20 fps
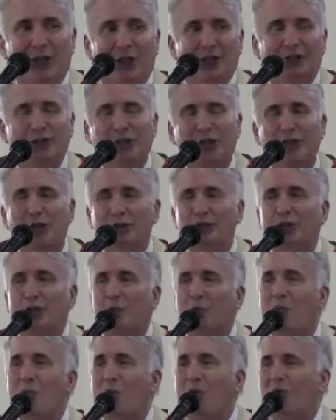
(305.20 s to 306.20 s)
You see, there's a
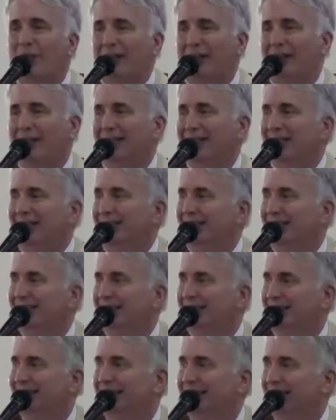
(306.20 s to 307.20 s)
warning
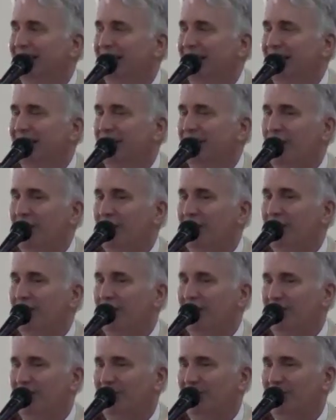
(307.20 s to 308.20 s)
in these
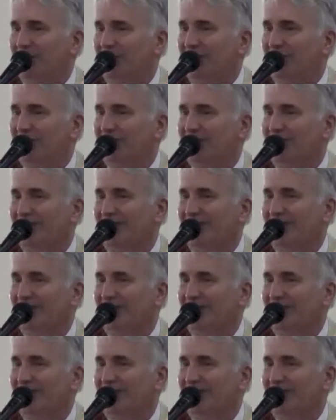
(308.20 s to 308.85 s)
scriptures.